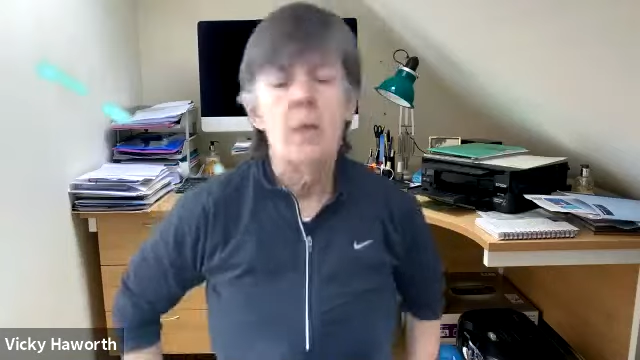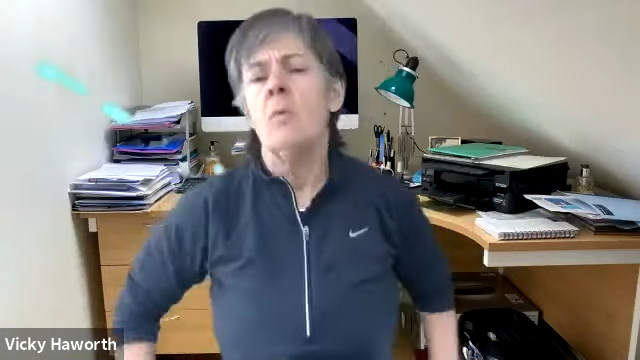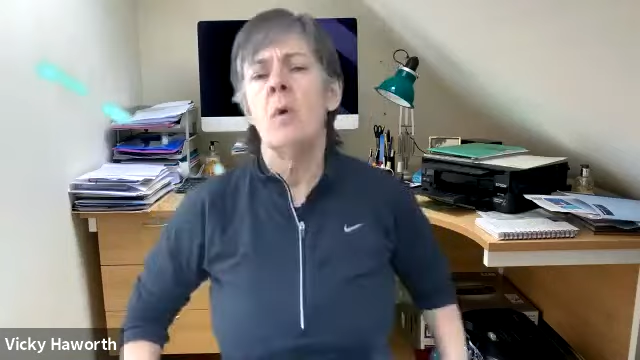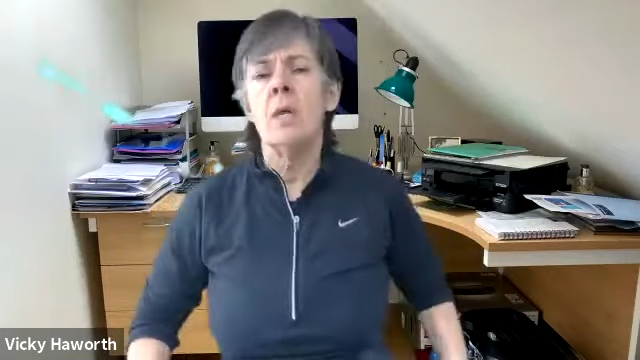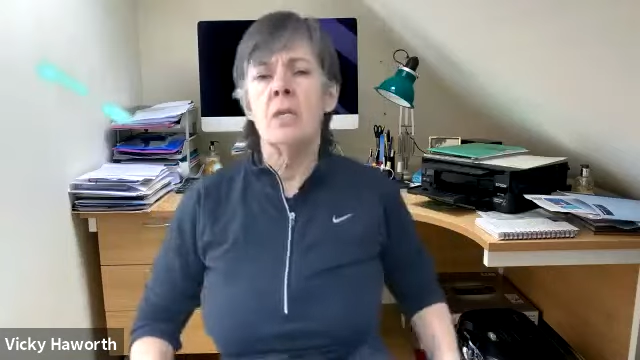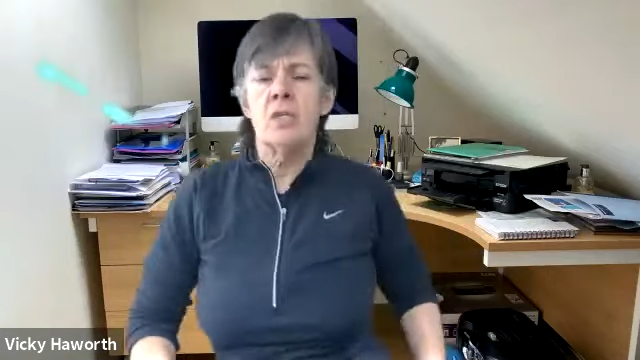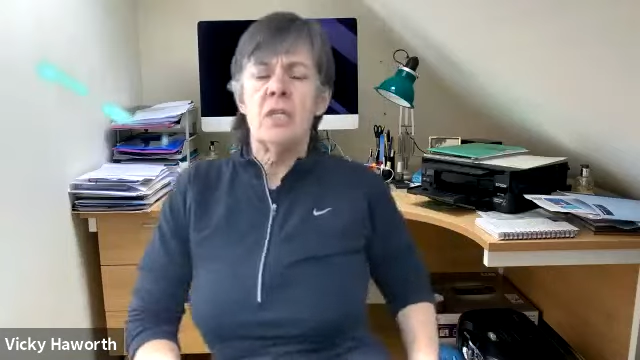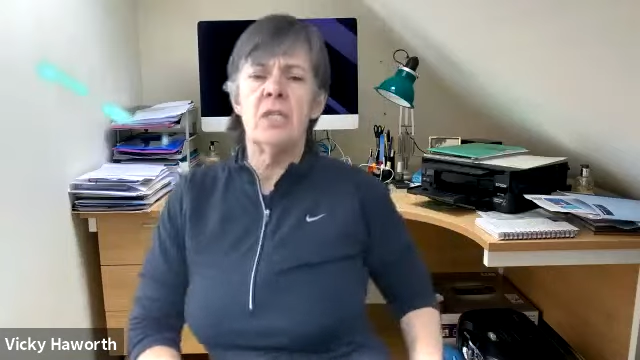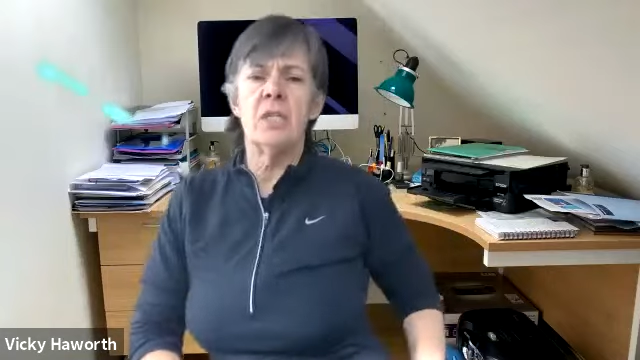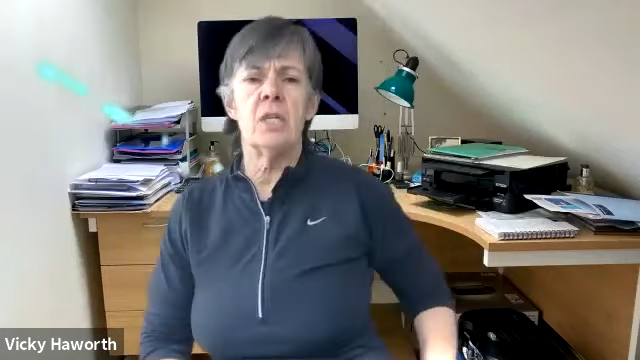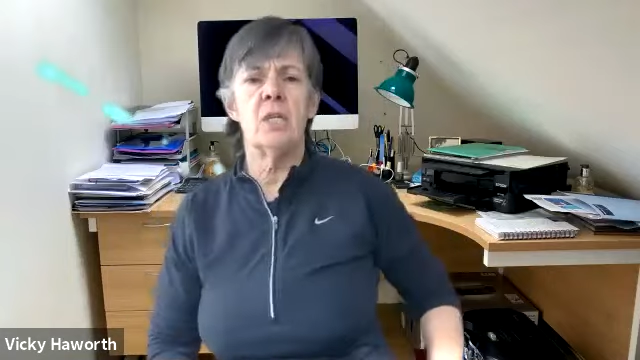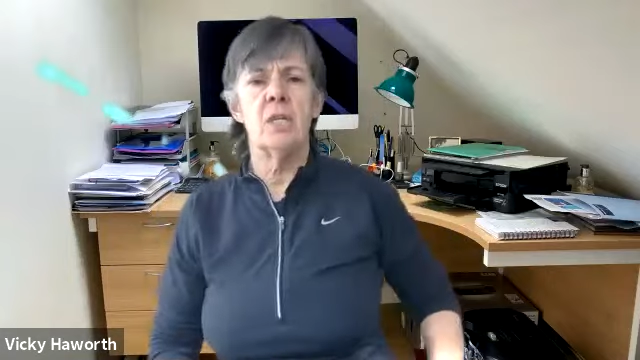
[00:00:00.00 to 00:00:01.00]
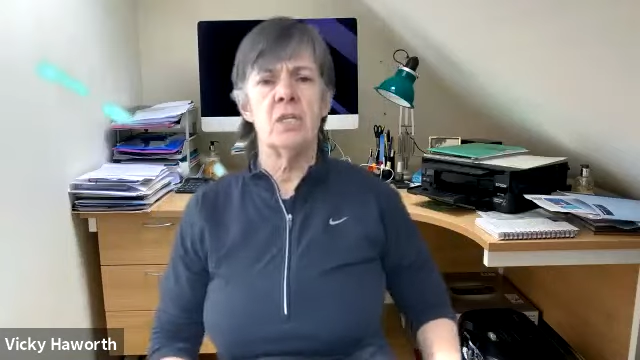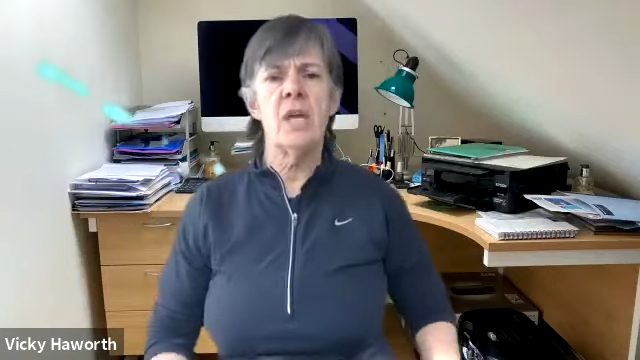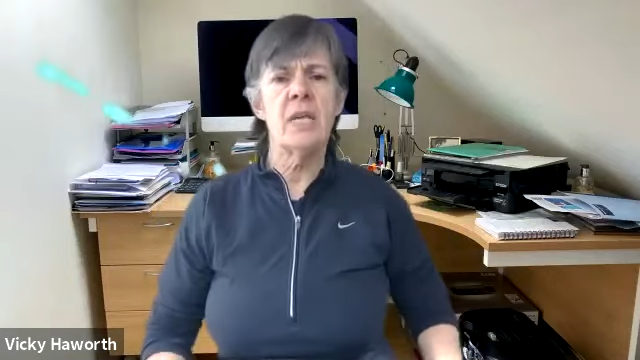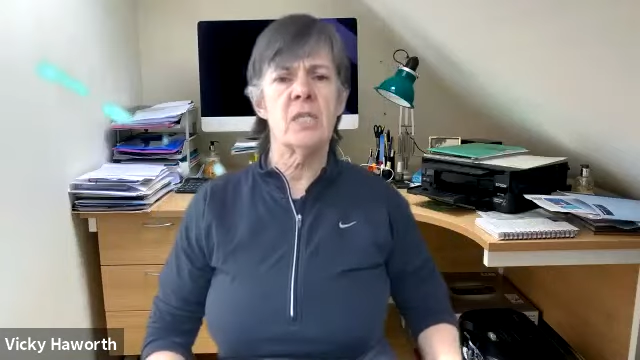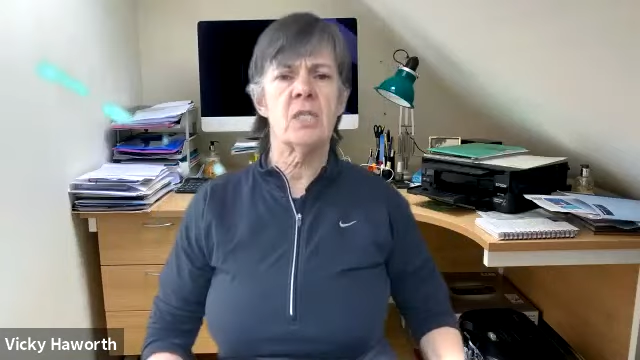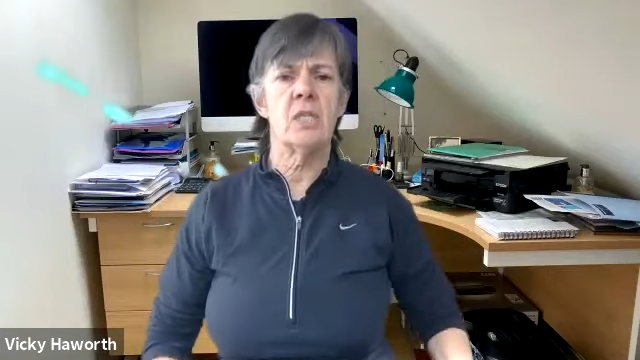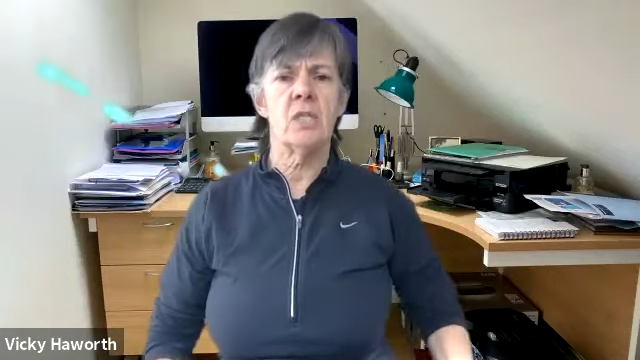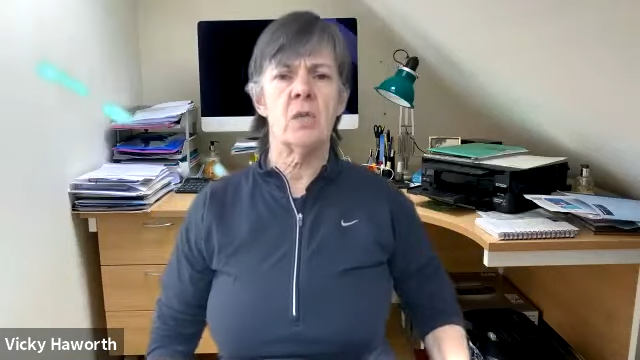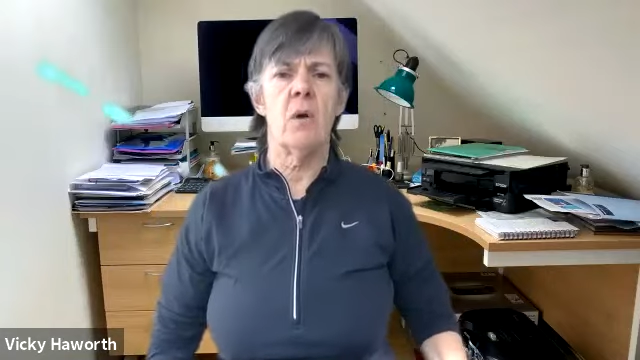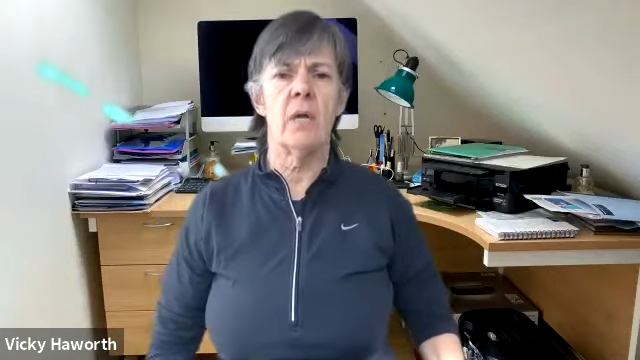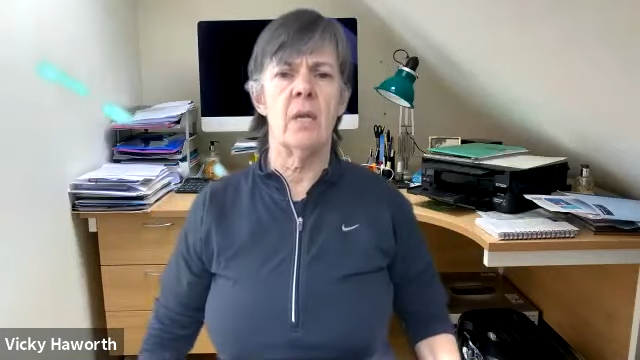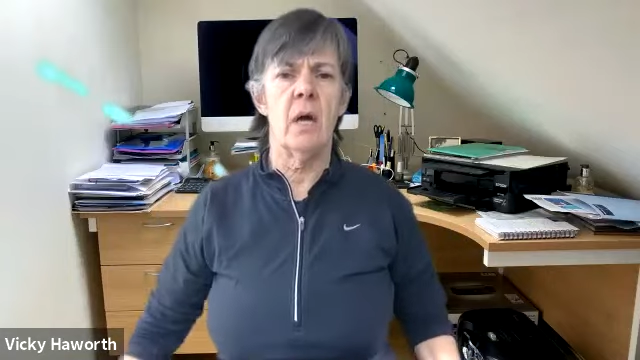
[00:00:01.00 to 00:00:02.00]
While you're sitting at your desk, it's
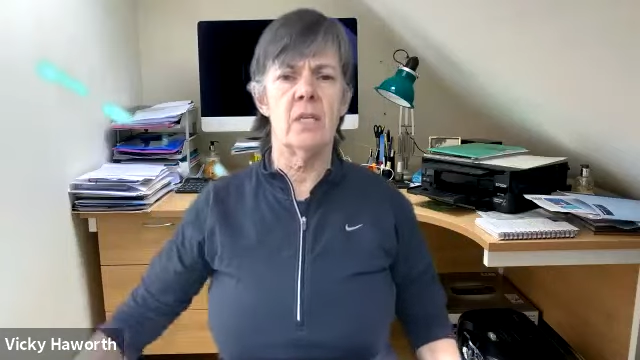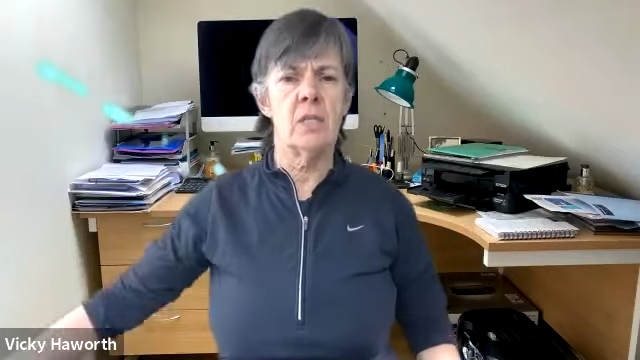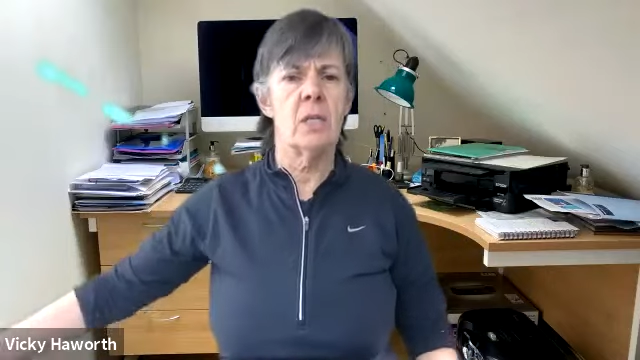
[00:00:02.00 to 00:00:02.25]
quite nice.